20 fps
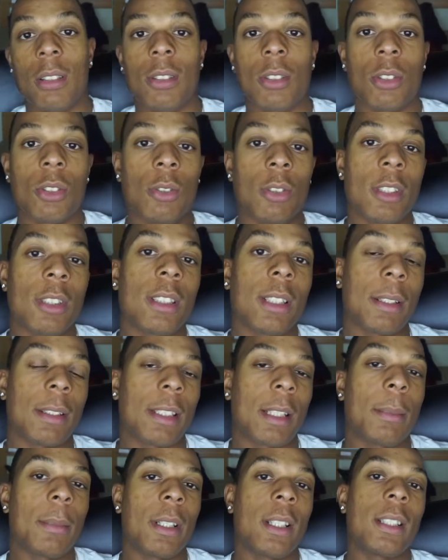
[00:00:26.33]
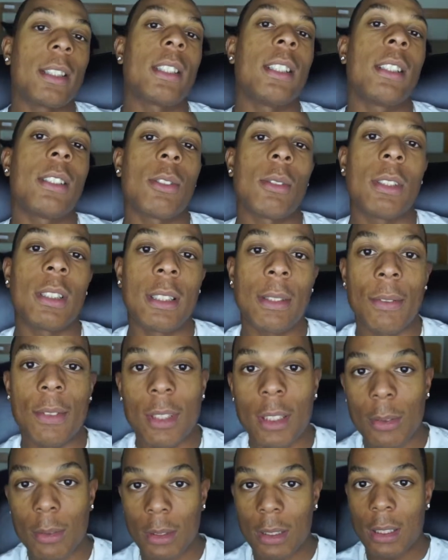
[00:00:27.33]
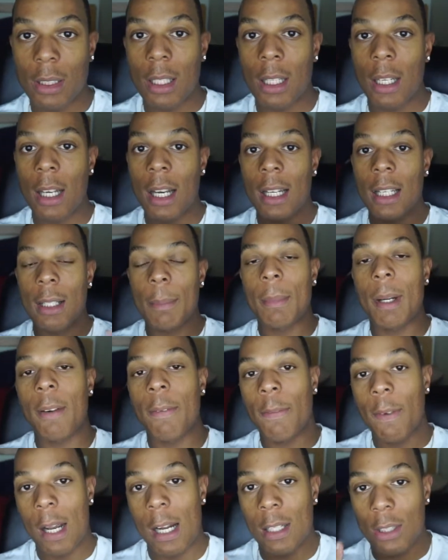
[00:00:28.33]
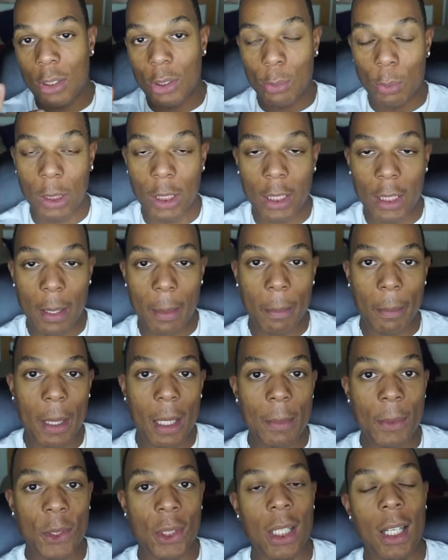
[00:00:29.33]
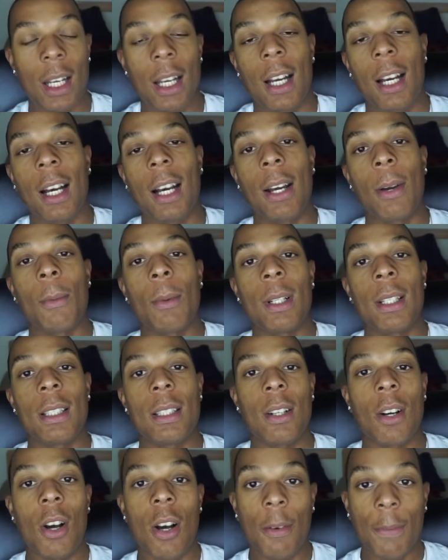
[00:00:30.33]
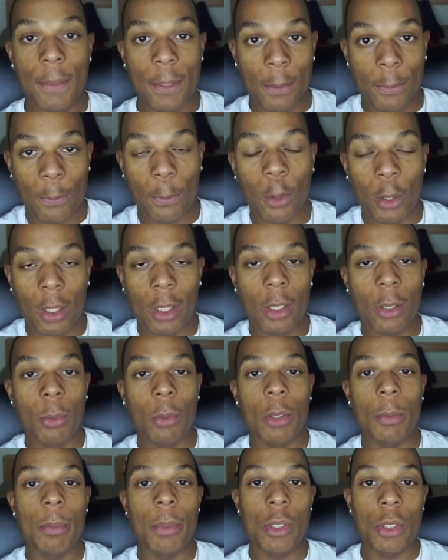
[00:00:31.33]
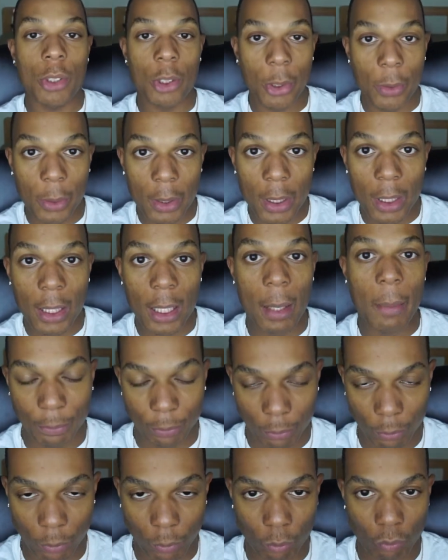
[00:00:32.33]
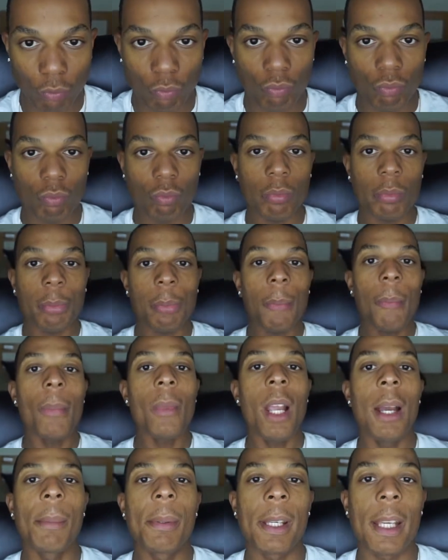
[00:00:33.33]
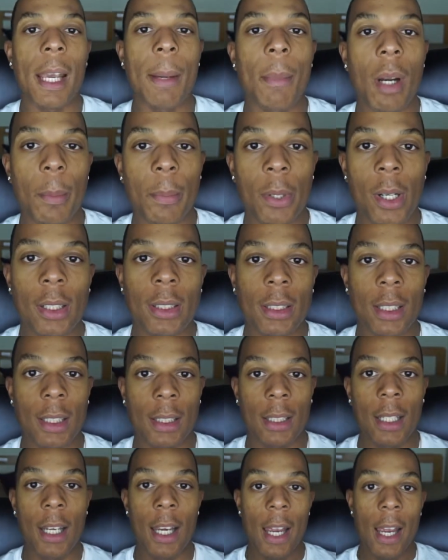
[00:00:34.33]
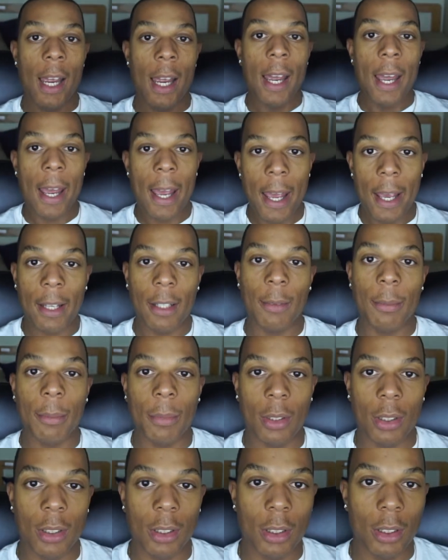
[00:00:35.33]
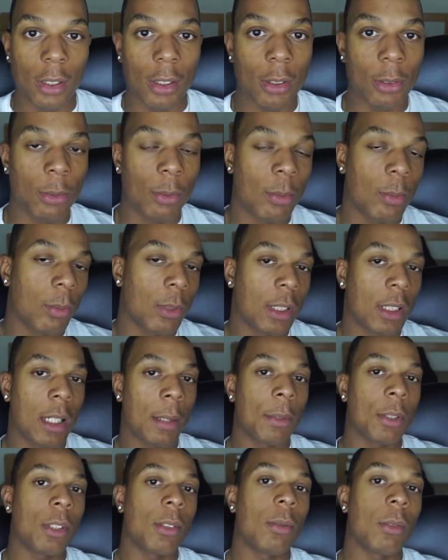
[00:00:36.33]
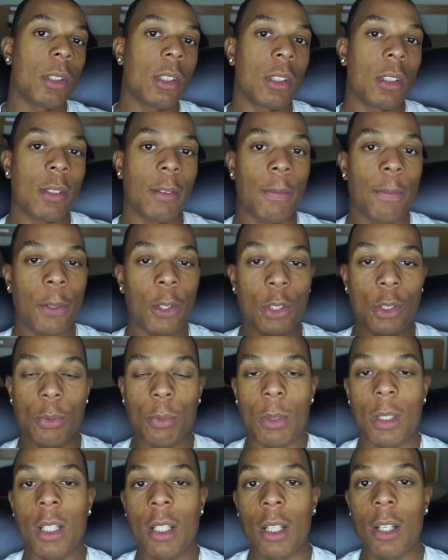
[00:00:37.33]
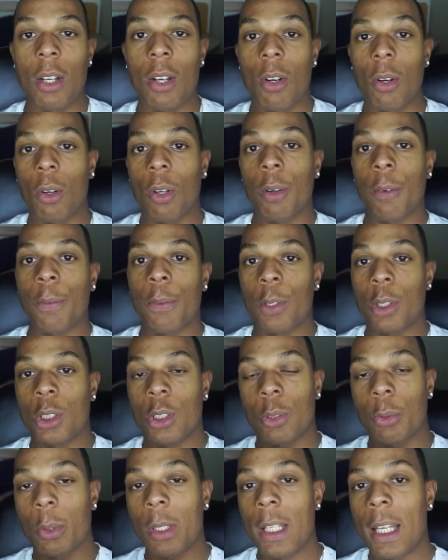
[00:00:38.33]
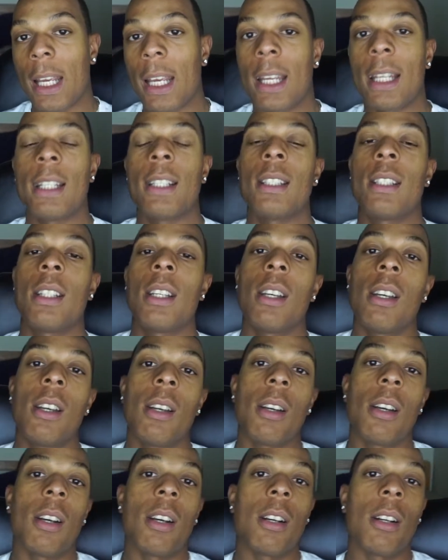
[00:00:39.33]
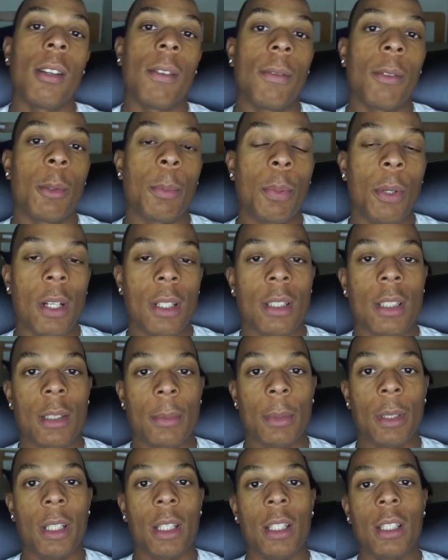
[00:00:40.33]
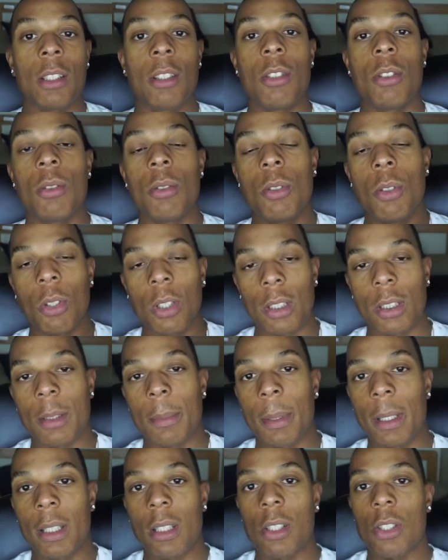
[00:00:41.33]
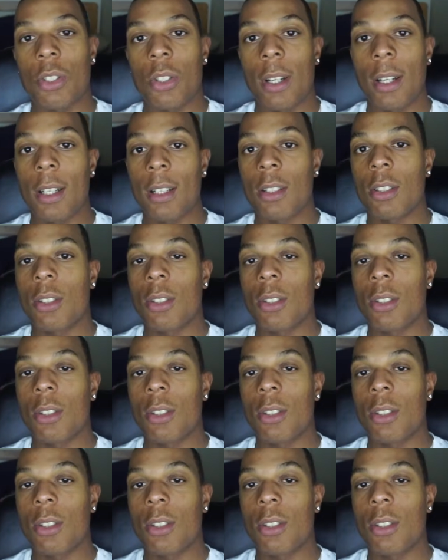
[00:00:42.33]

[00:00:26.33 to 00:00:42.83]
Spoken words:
So September 19th, 2017 was the day I did my final swearing at MEPS. I went off to Fort Leonard Wood, Missouri, and I began my process at the reception, which is the first week or the first 3 days of the process beginning you going to basic training.